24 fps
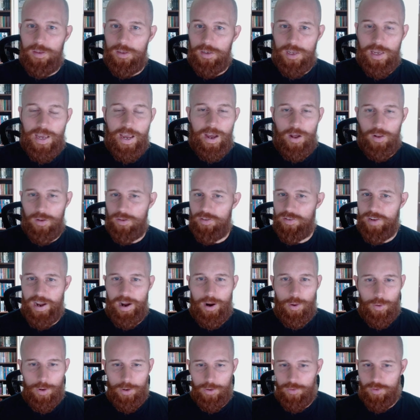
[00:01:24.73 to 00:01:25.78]
countless
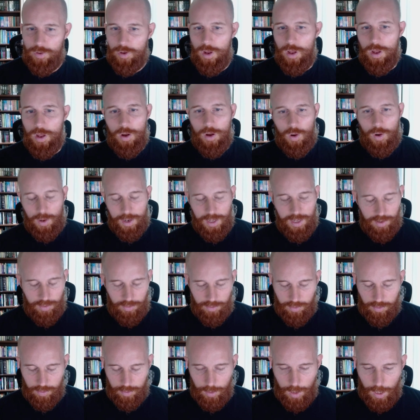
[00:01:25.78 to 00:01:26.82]
hours on
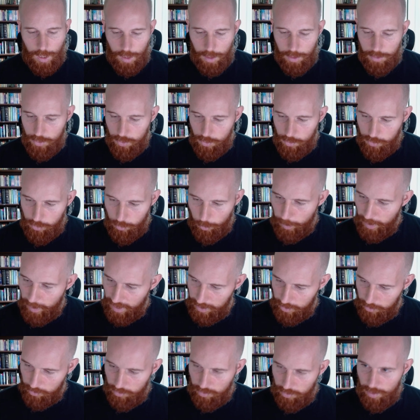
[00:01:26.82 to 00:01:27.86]
his YouTube
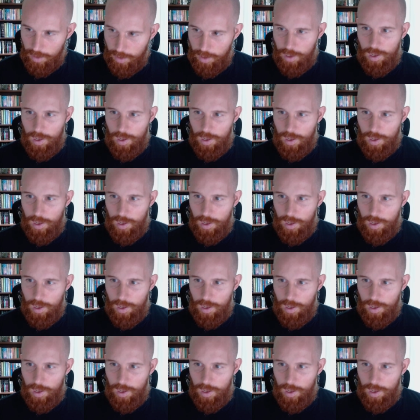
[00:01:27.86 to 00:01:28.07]
page